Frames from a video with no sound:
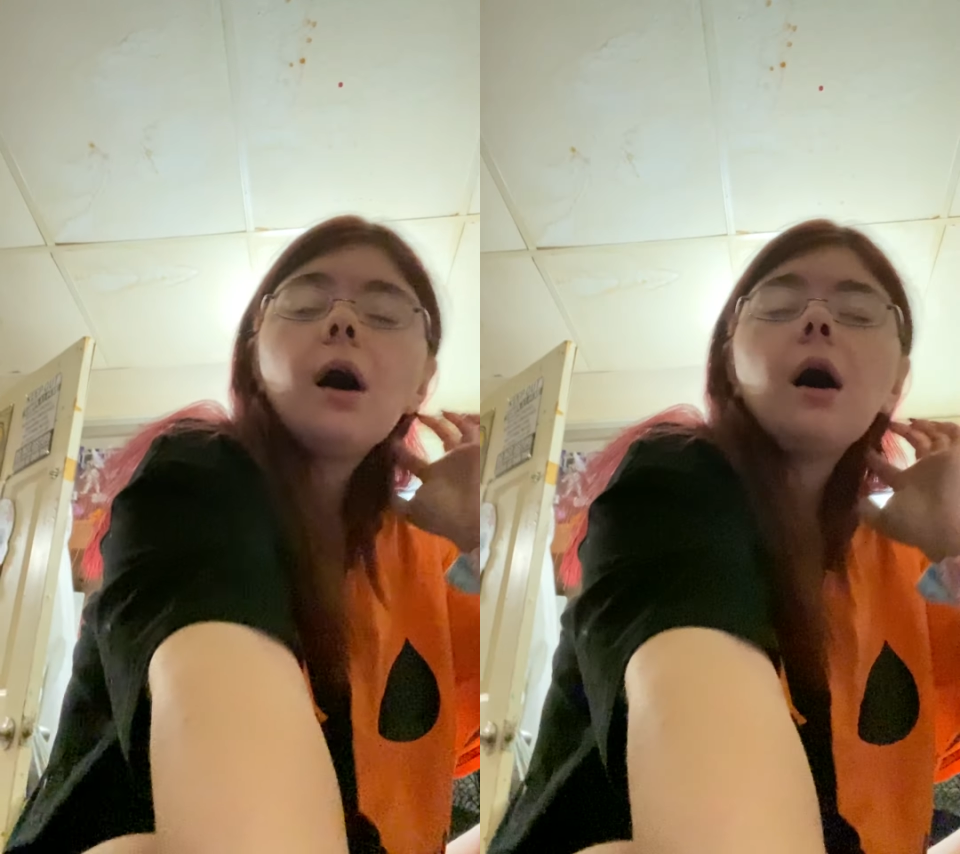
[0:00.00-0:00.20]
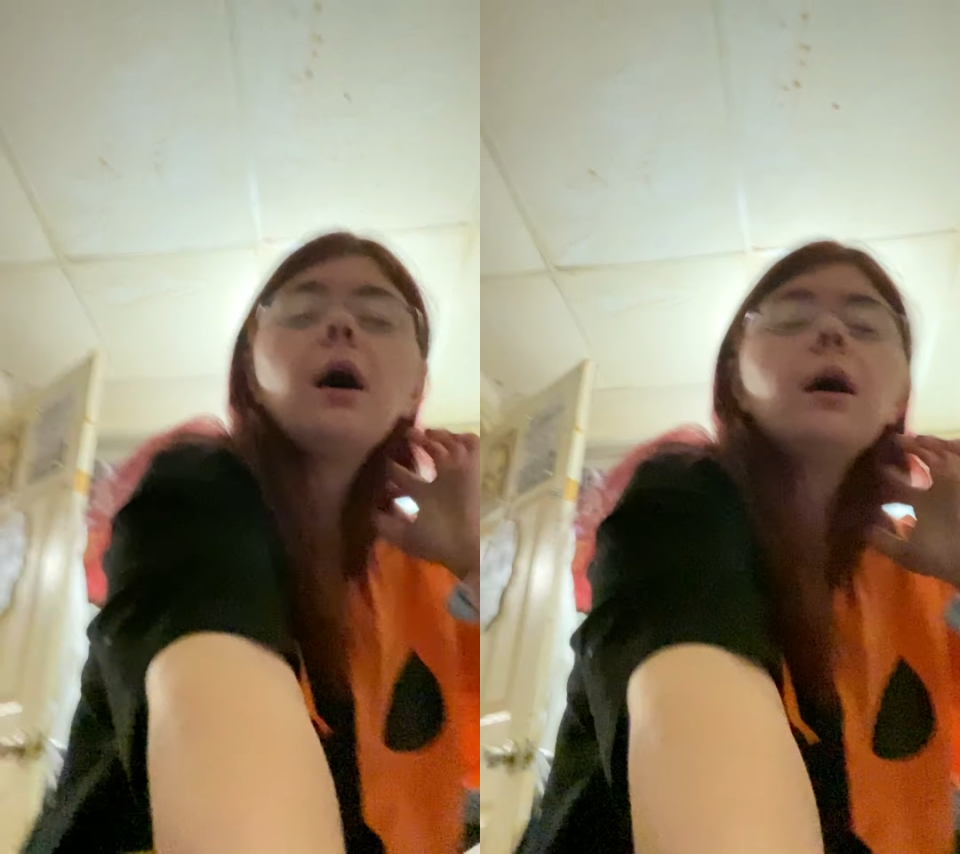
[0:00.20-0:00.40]

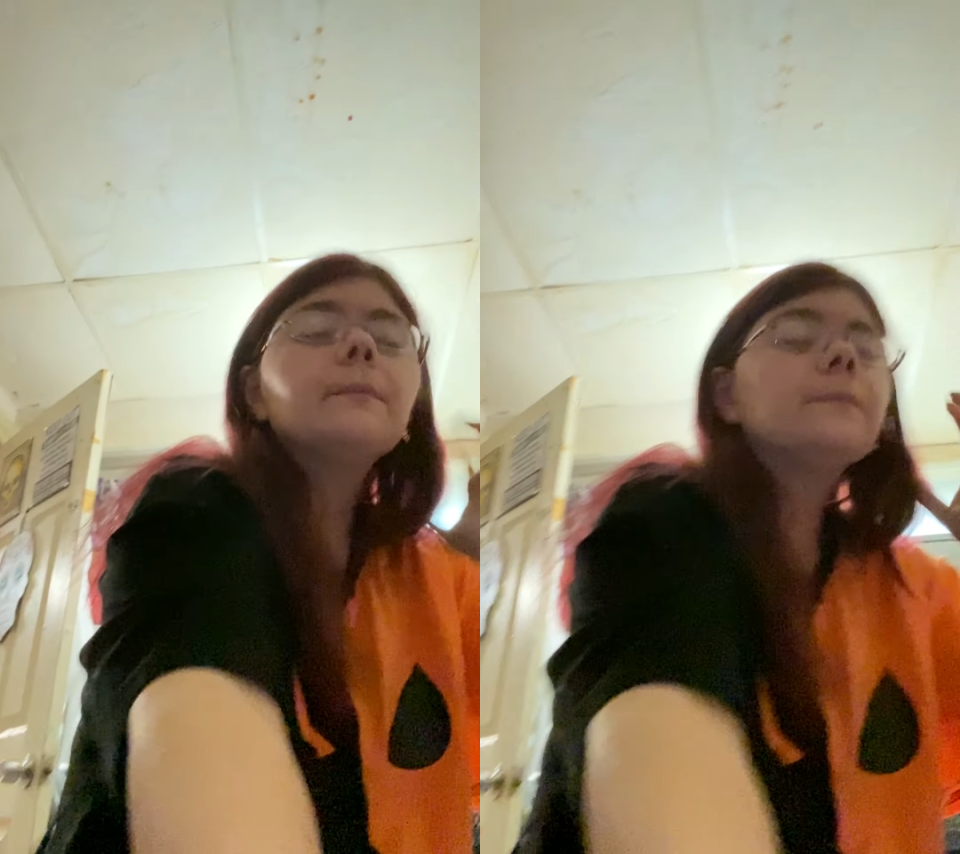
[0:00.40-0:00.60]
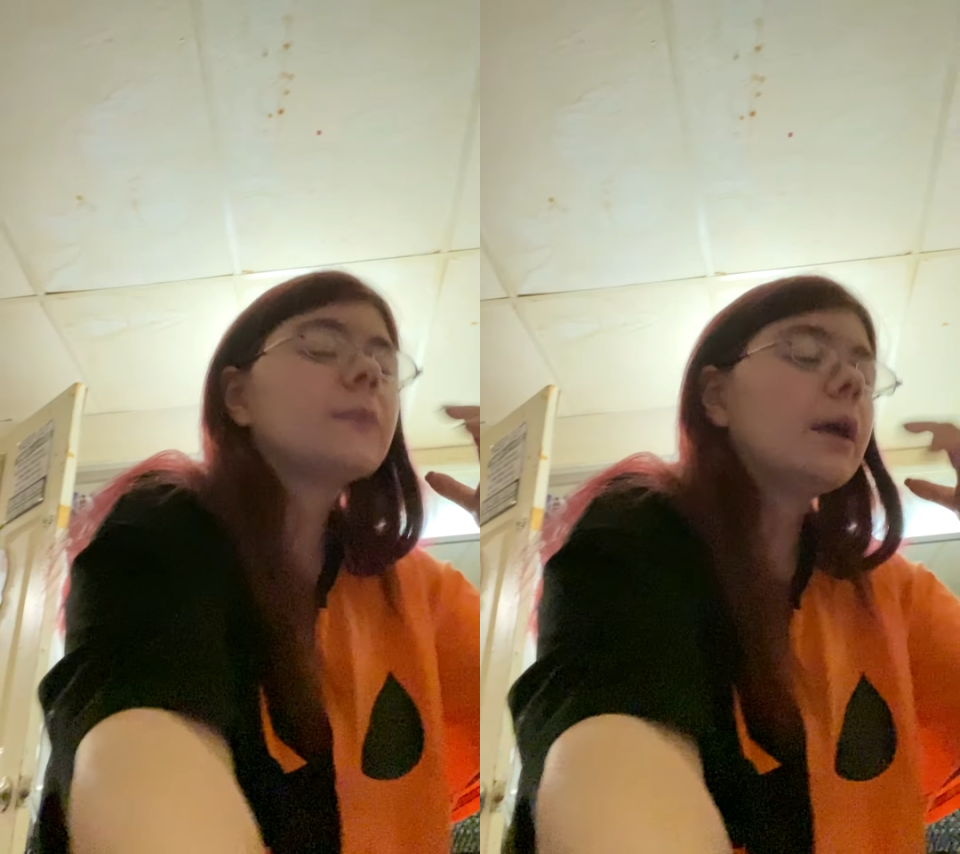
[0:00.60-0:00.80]

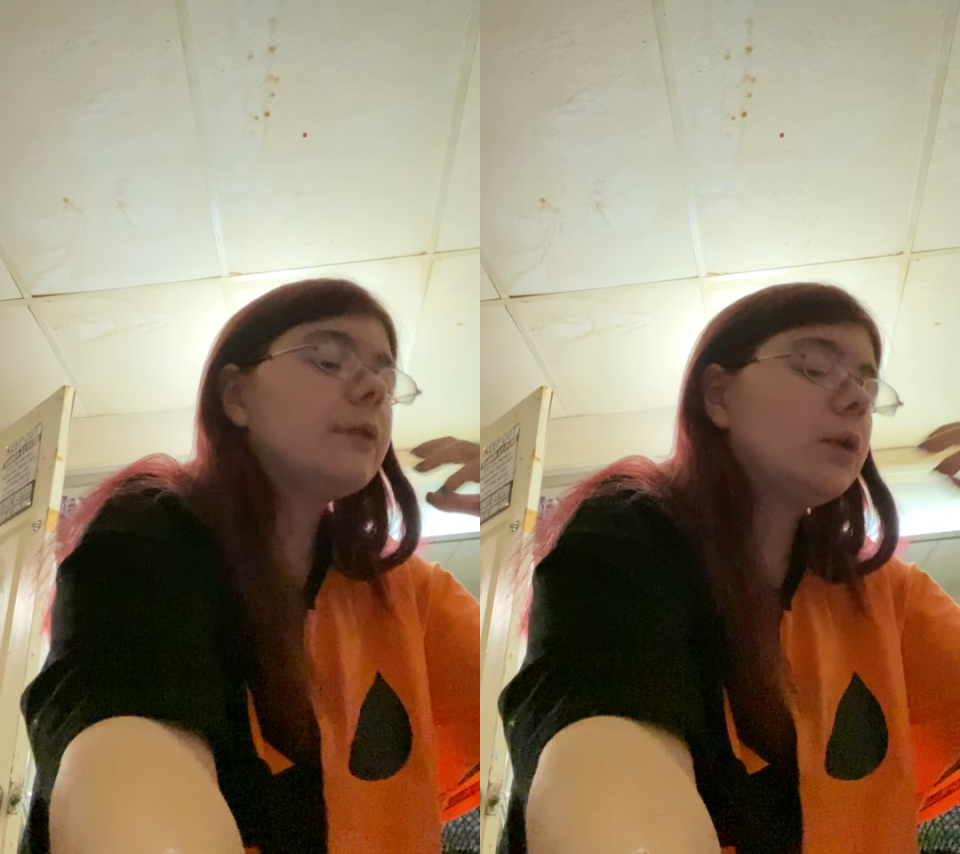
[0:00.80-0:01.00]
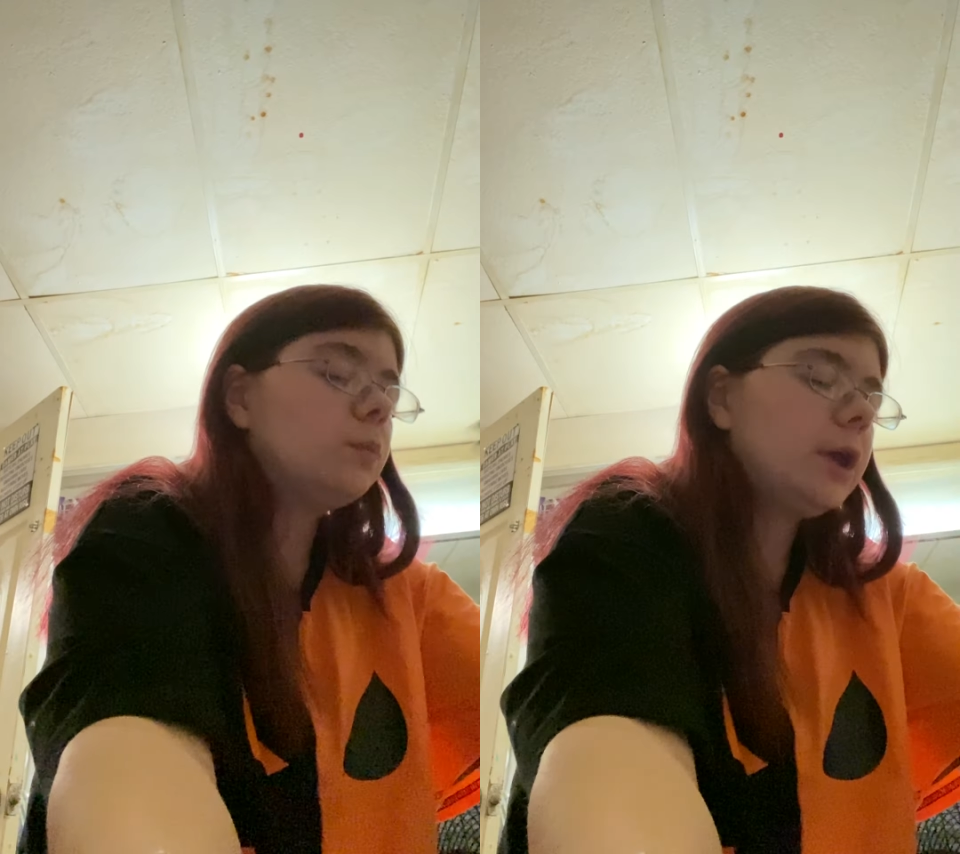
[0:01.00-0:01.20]
And
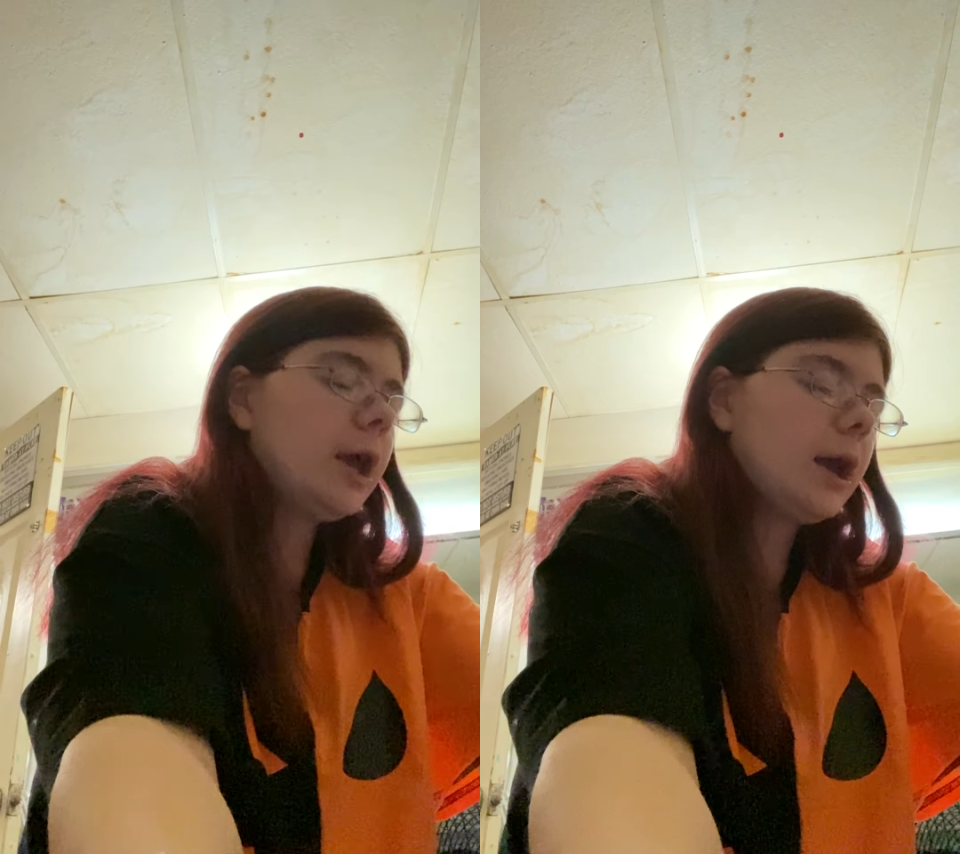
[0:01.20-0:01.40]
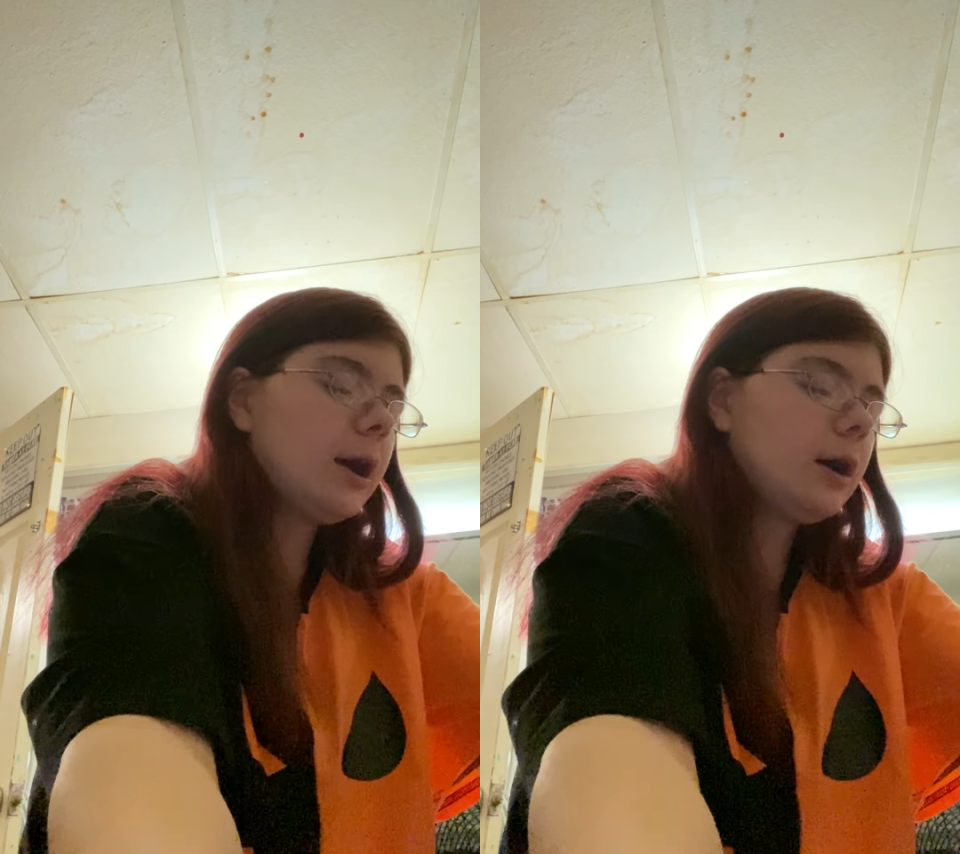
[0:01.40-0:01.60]
then we
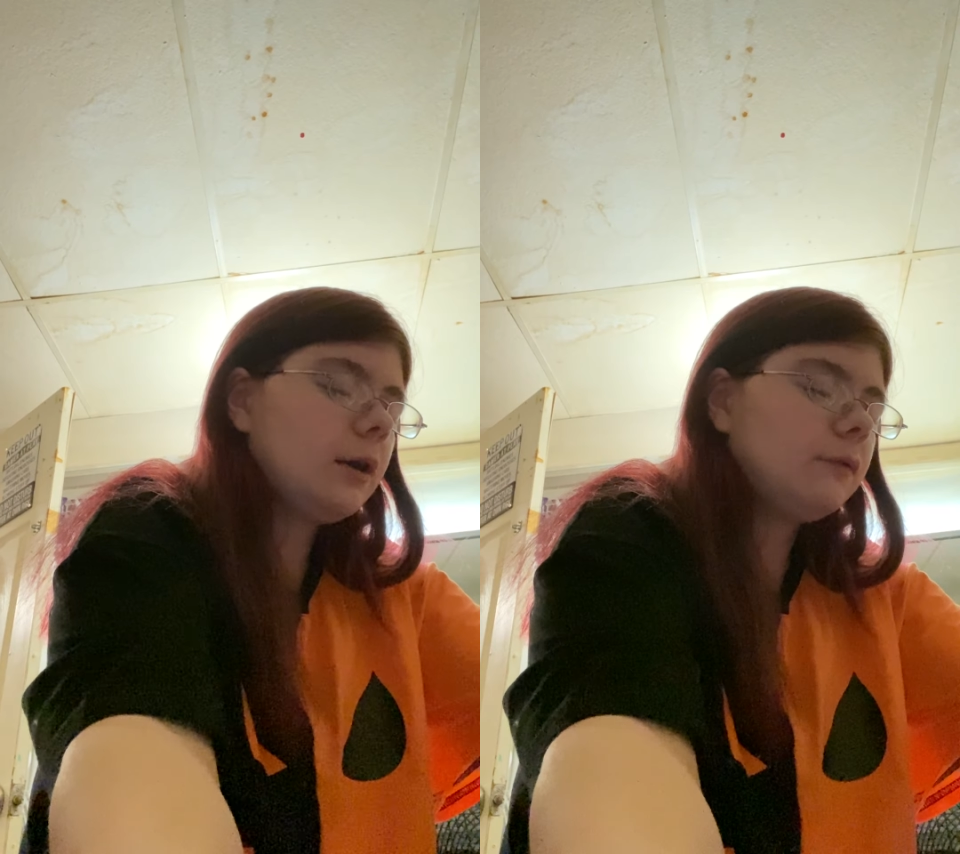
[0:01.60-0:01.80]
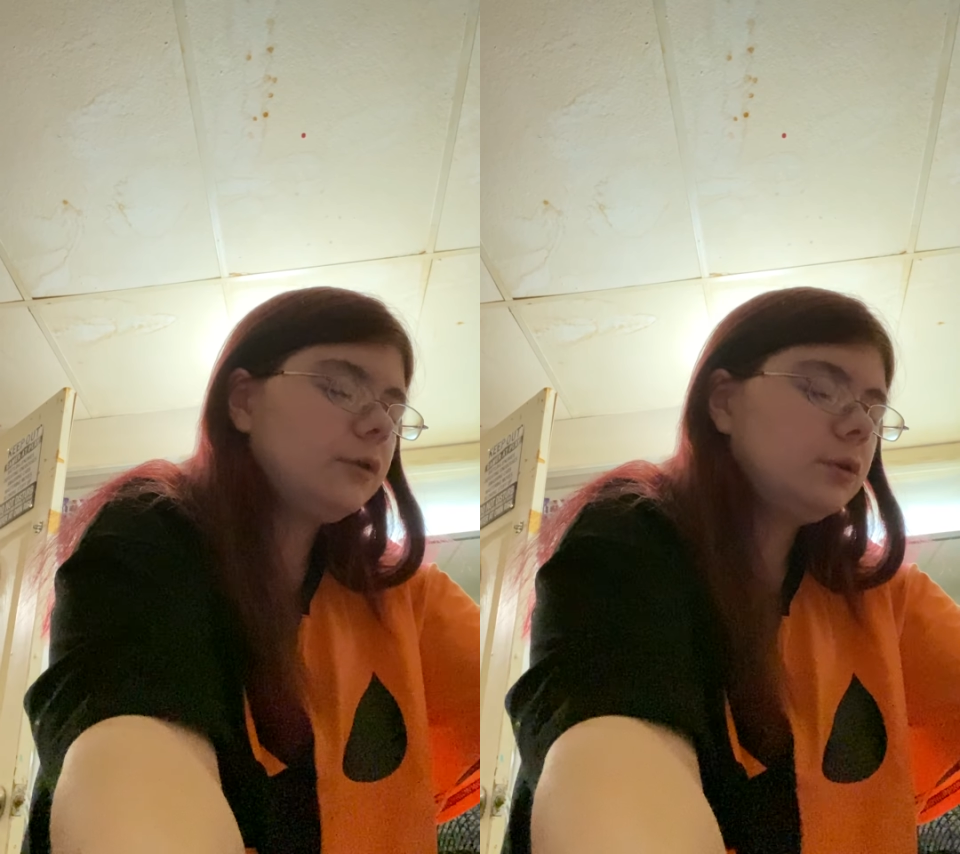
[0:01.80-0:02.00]

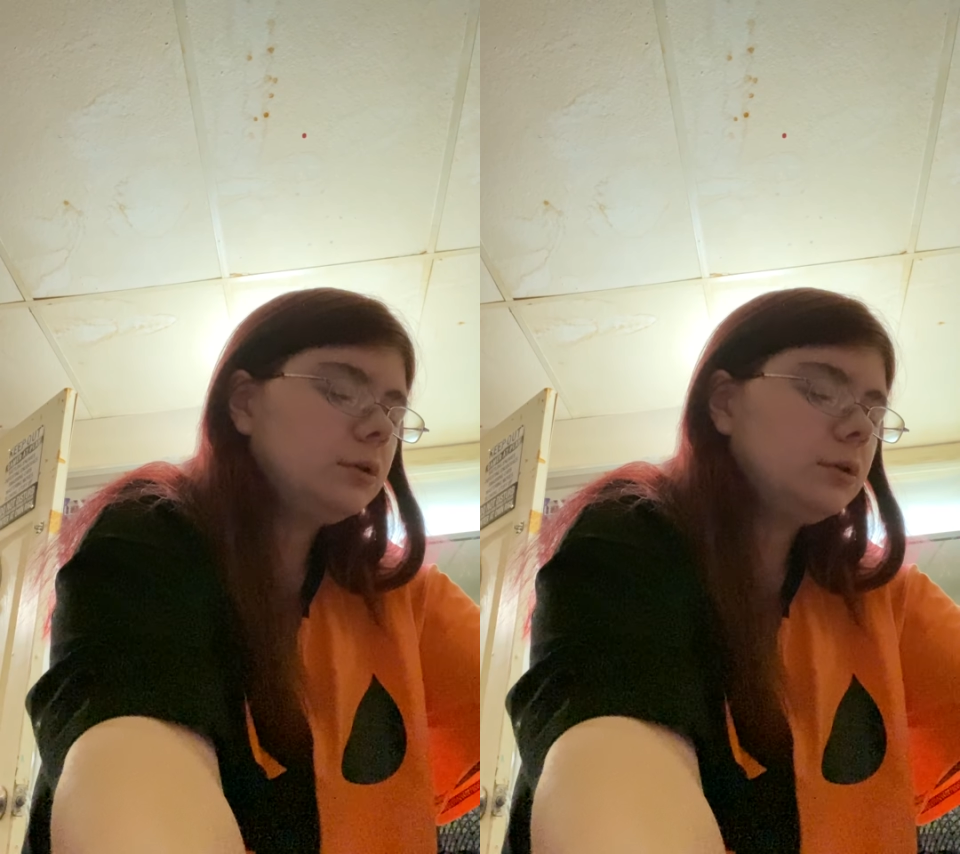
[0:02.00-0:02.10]
have...